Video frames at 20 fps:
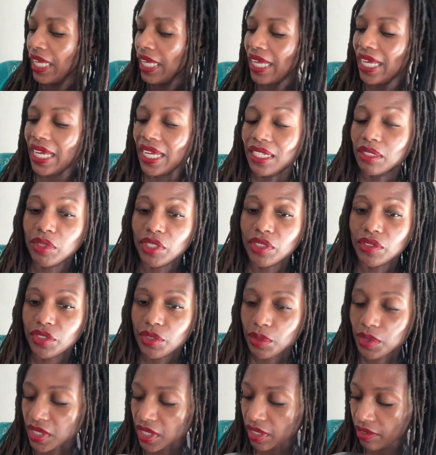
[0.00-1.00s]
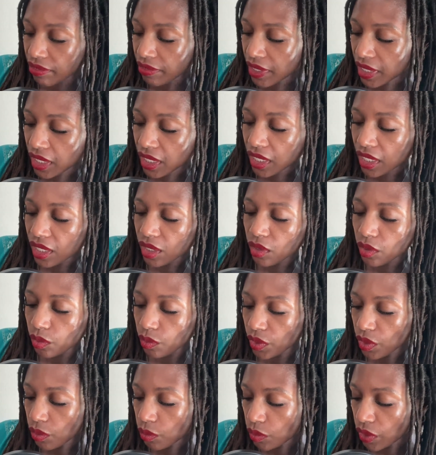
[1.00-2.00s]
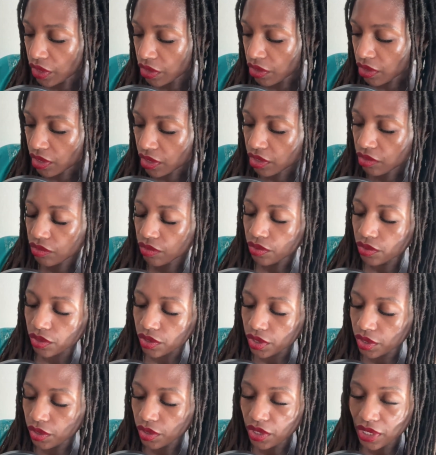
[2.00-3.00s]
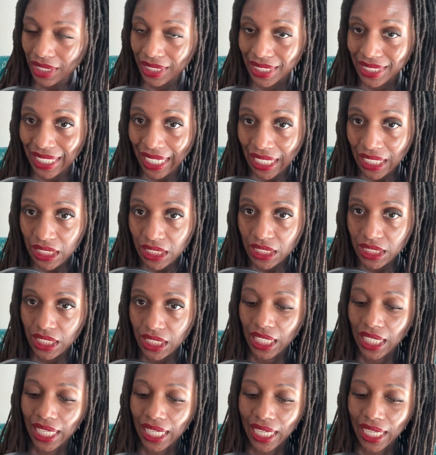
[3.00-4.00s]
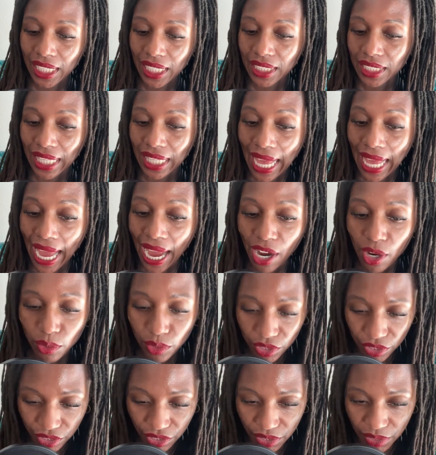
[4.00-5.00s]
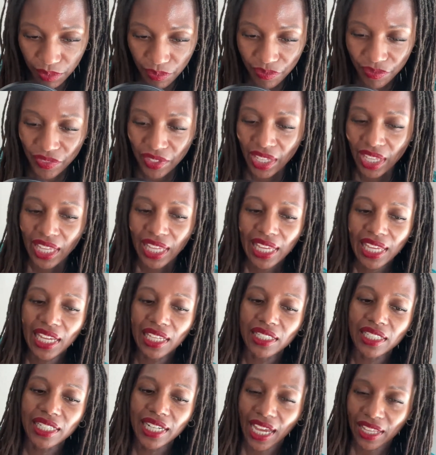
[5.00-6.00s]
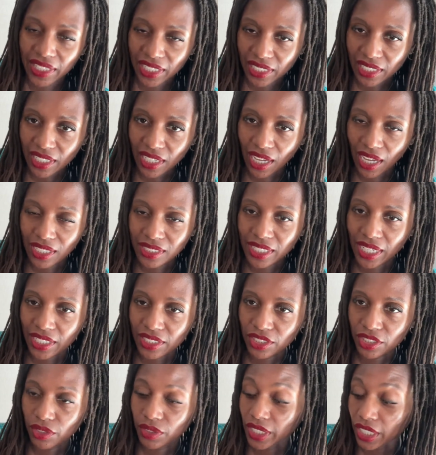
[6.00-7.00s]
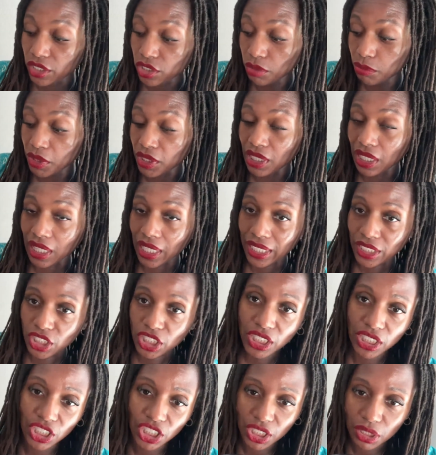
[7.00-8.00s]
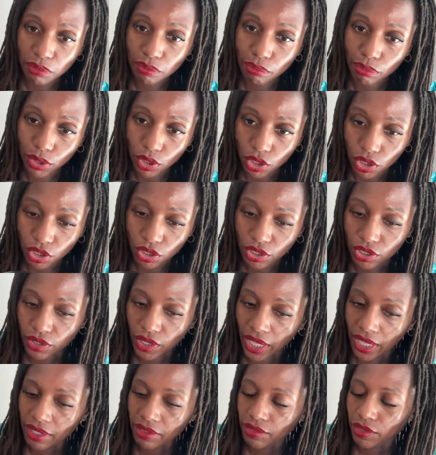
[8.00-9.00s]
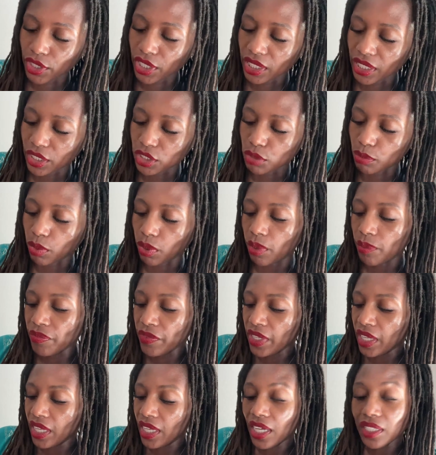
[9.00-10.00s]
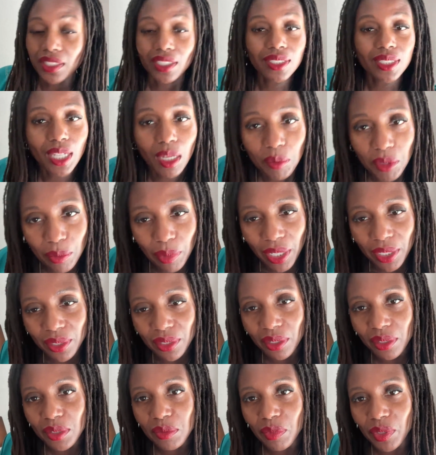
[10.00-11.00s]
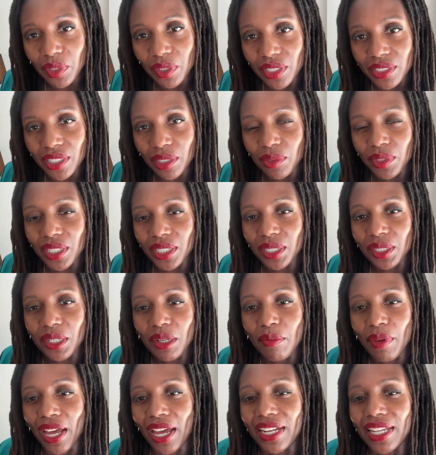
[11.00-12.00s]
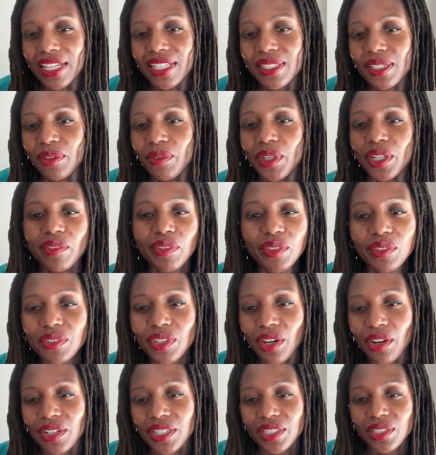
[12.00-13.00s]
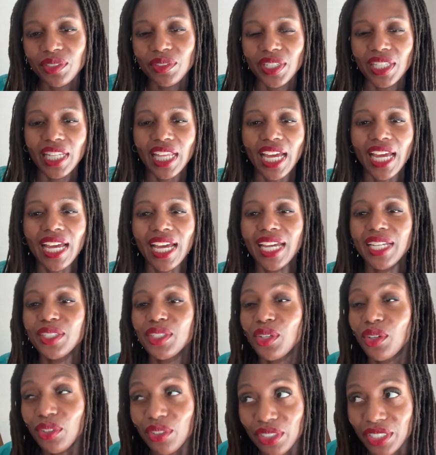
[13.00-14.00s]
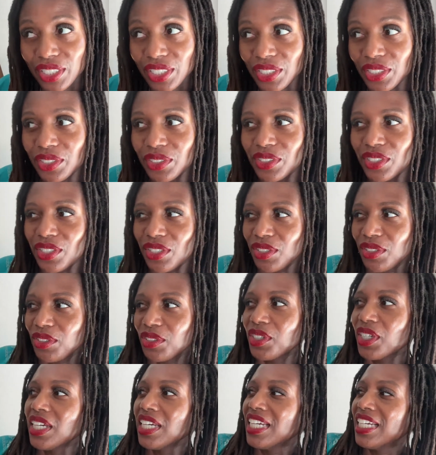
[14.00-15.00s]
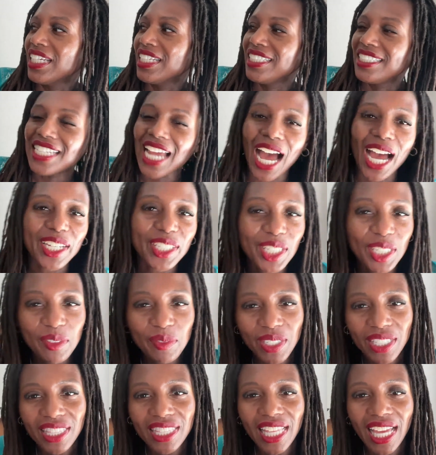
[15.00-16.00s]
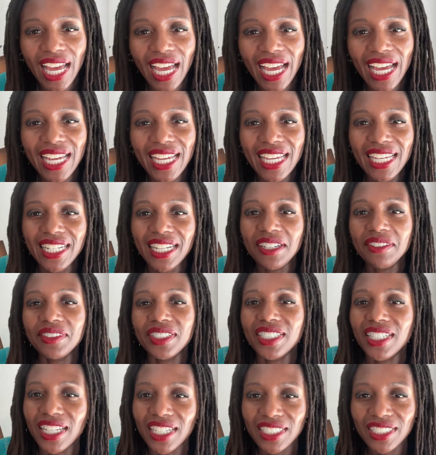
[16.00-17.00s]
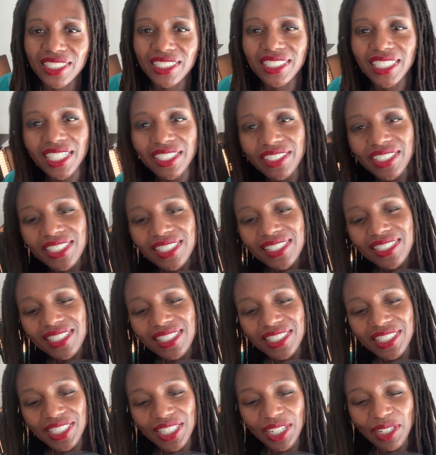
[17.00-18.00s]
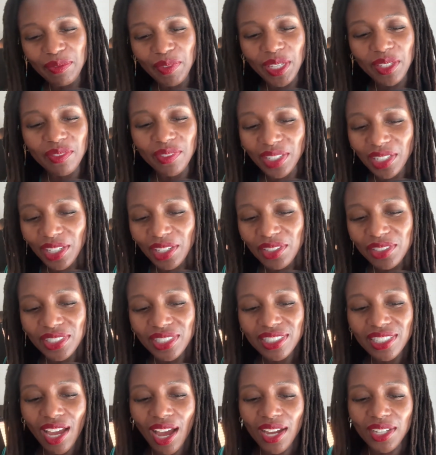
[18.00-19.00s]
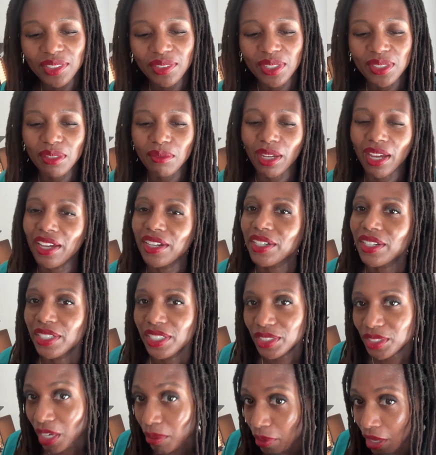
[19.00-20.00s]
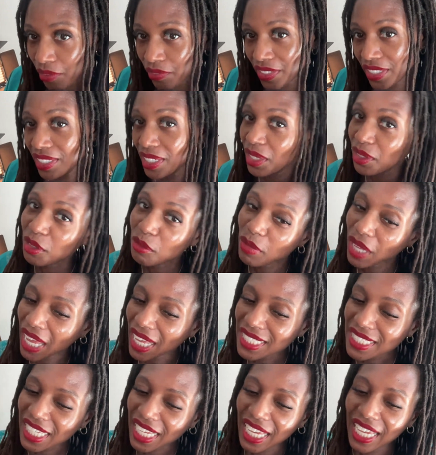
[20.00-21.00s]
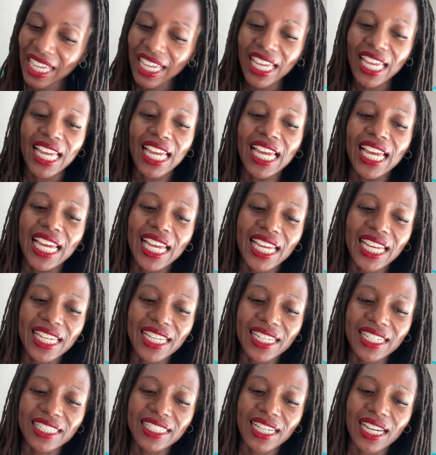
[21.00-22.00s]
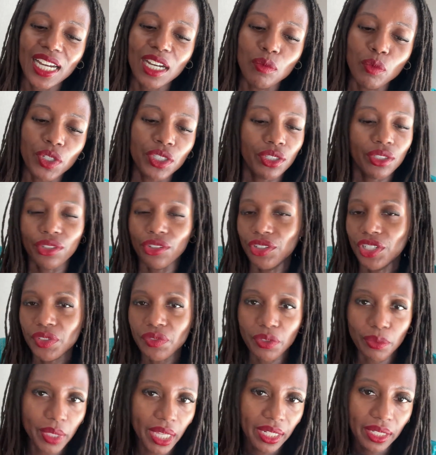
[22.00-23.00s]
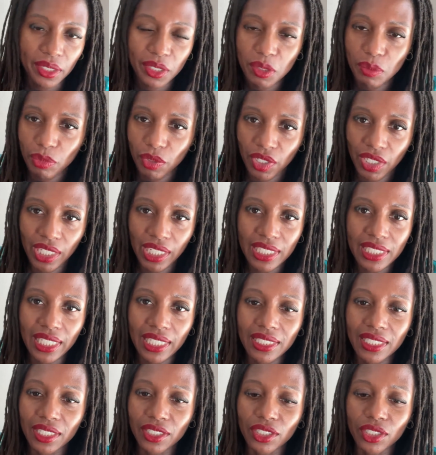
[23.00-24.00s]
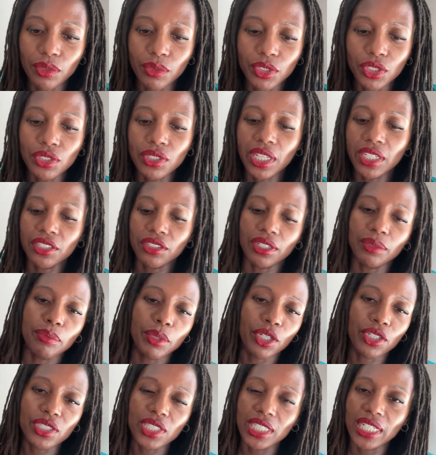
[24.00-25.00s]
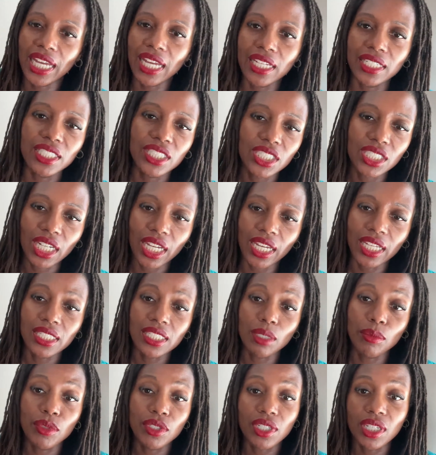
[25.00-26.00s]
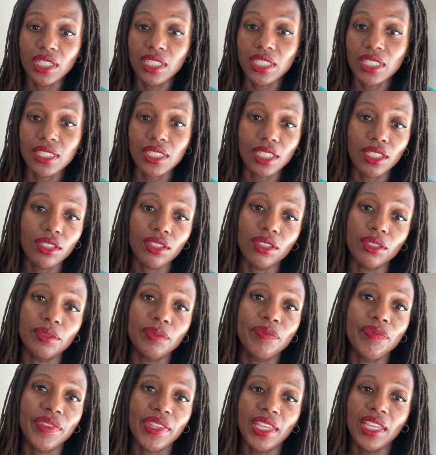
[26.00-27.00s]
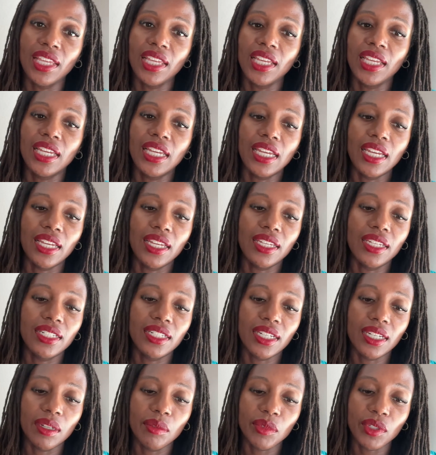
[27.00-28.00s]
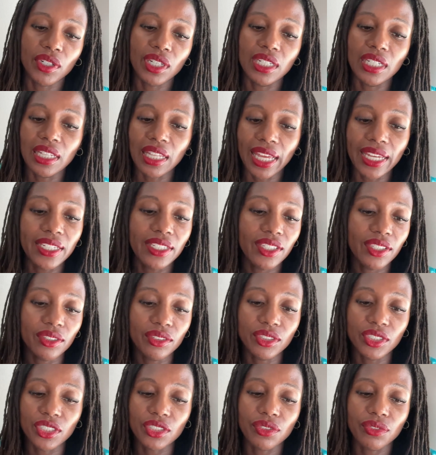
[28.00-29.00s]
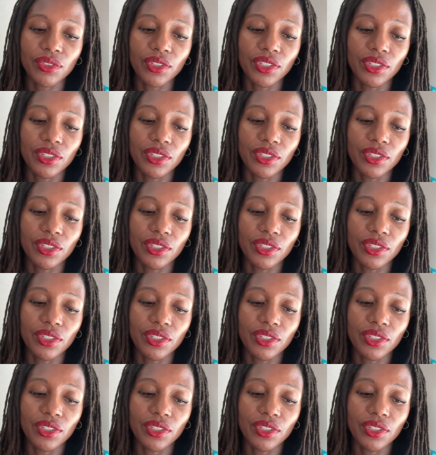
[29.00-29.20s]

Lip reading: And be specific with what you're looking for, the dates and the hours, and then how they can contact you. And that should be legible, okay? Very legible. And then tell me about your experience. I want to hear about it. So one of you already doing that. I told you to document that and every day make videos and talk to us about how you're going to drop off another basket and what you're learning from that experience. I said, when you let your personality shine, someone's going to see you. And they're going to like you just